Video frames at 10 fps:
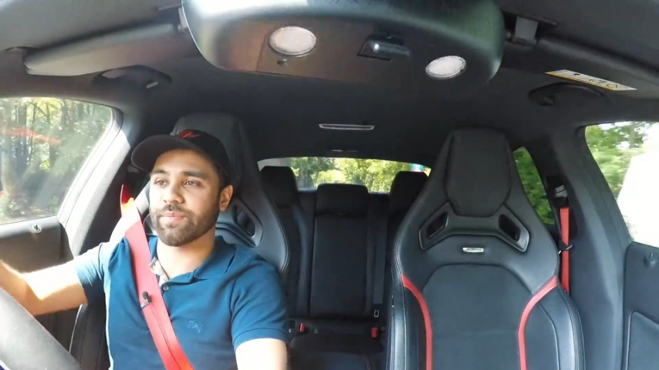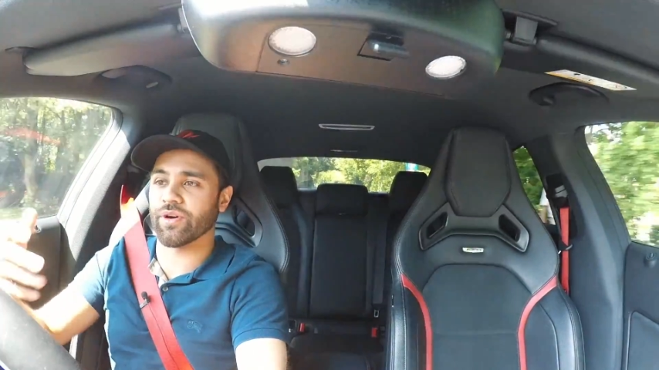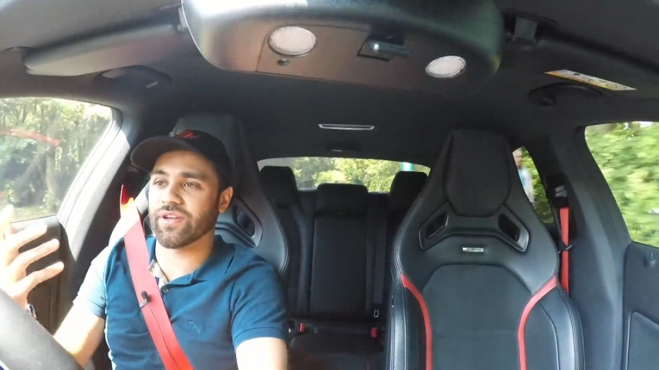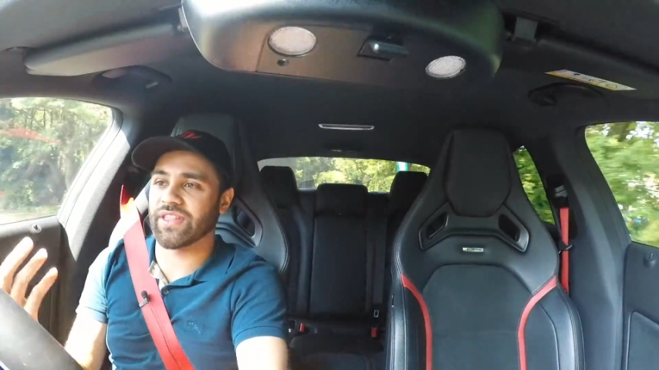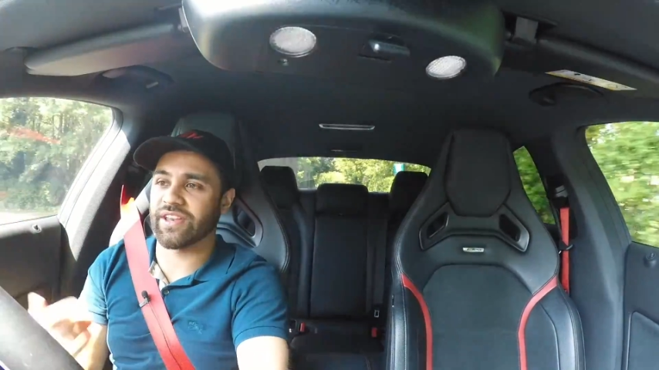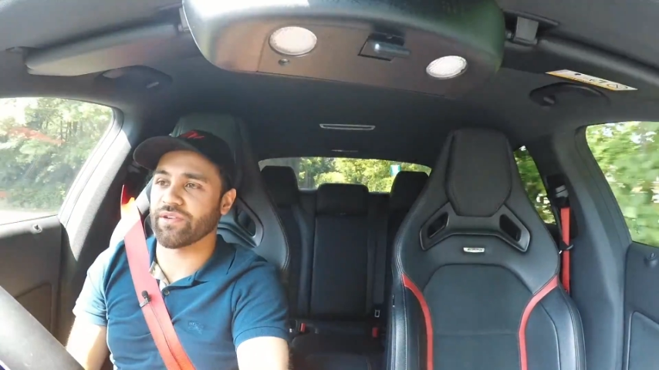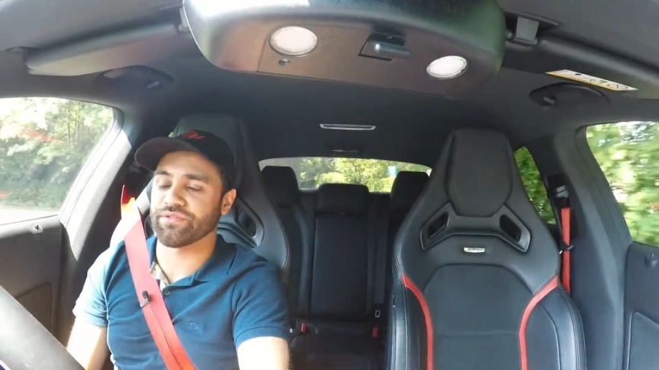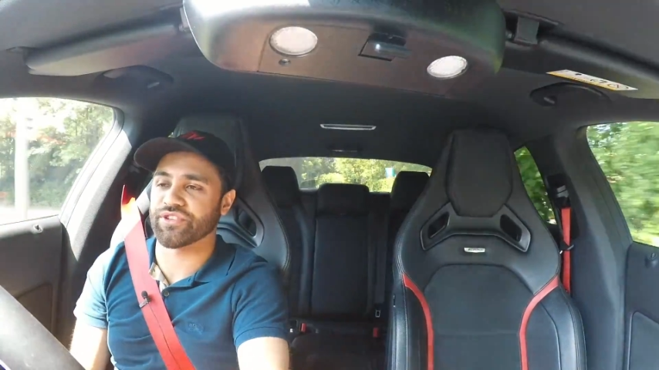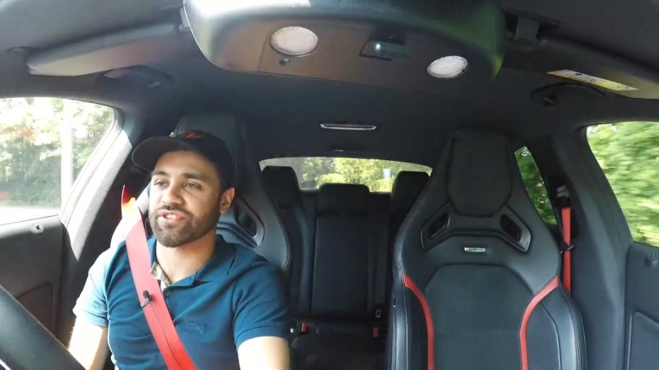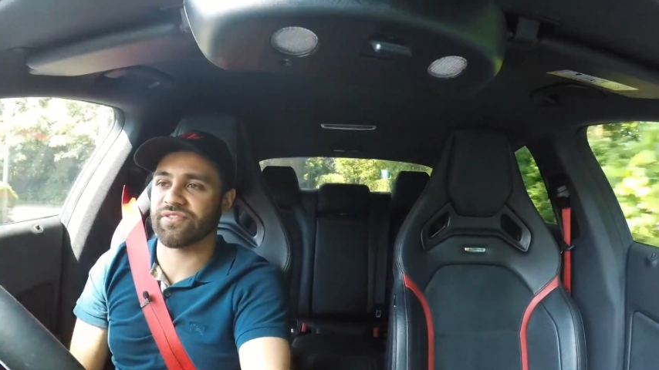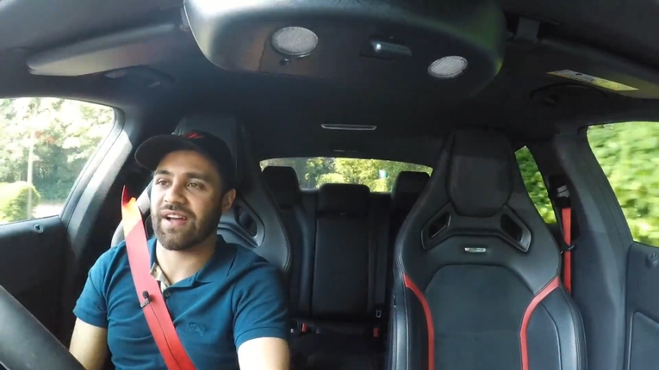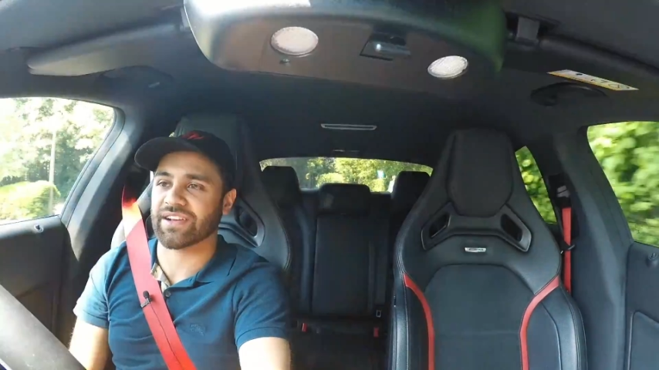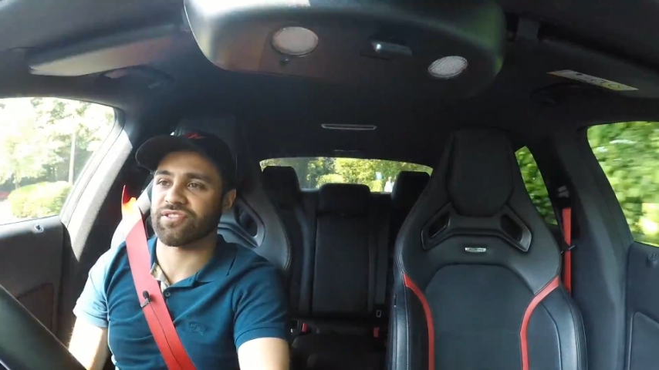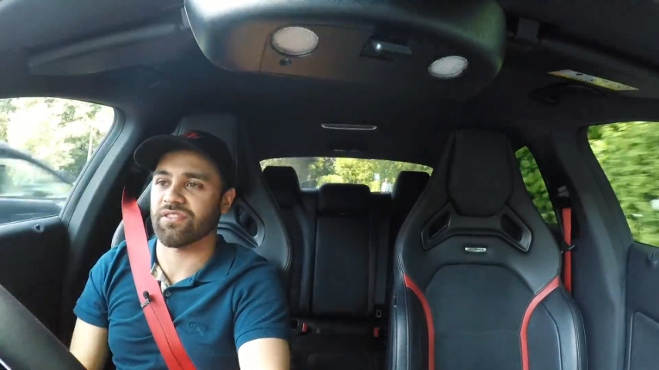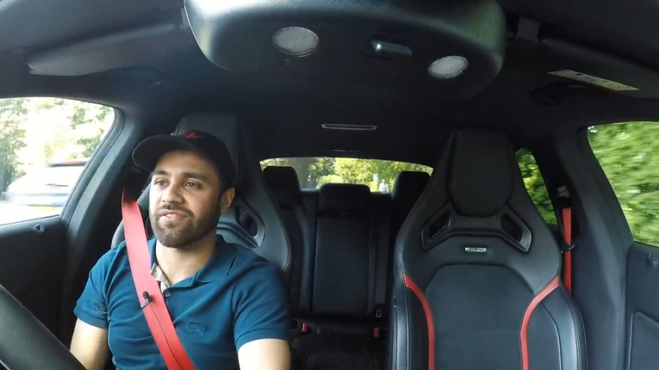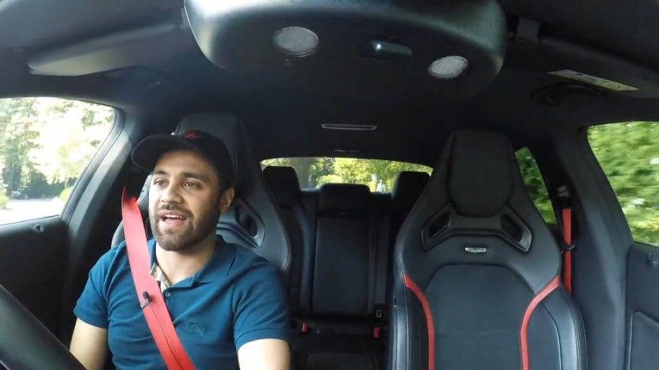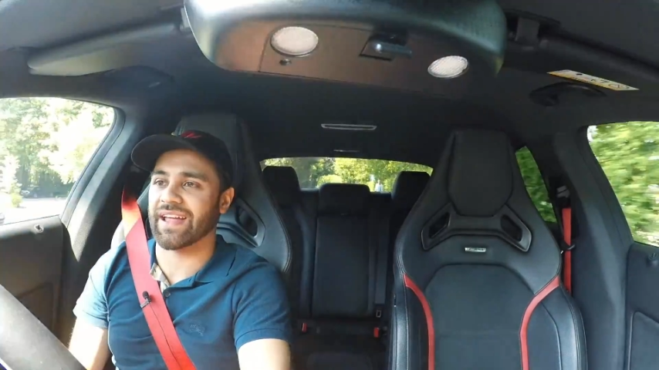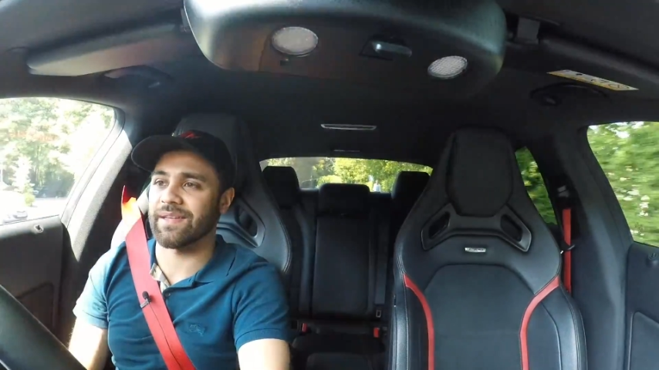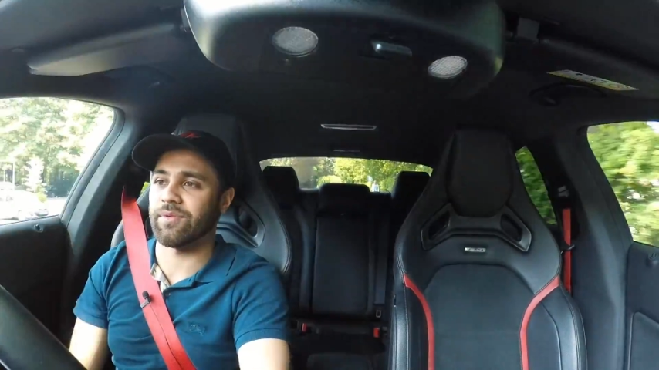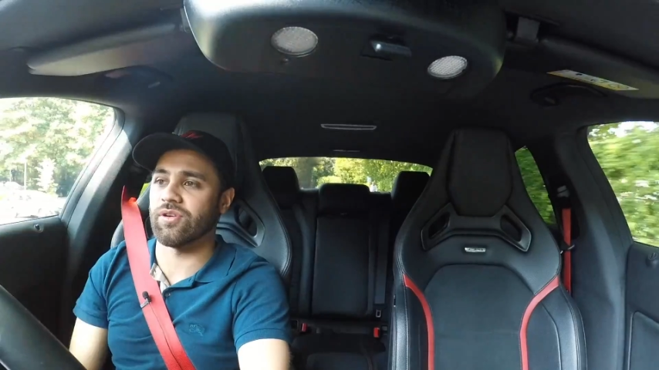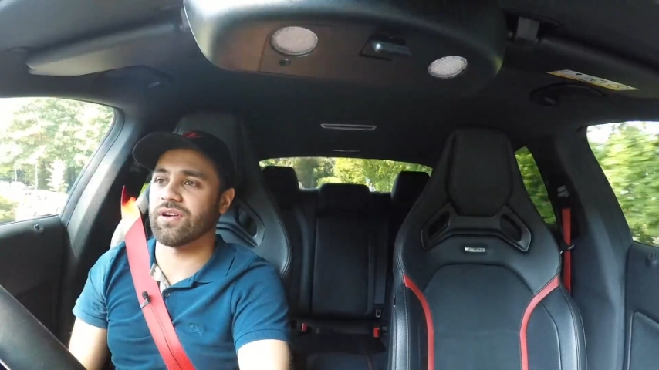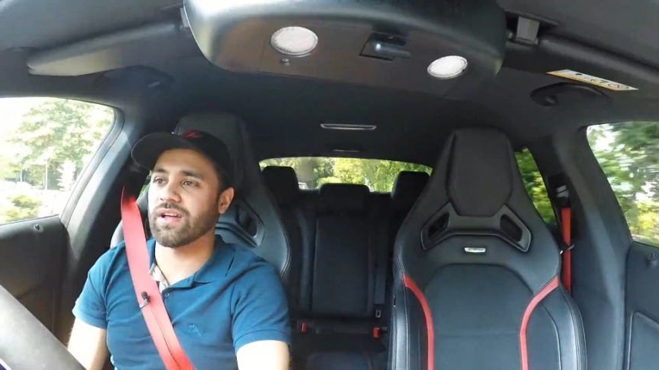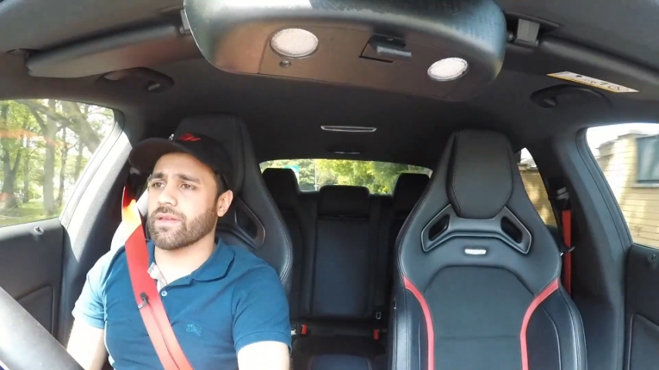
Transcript: but they don't just factor off that anymore.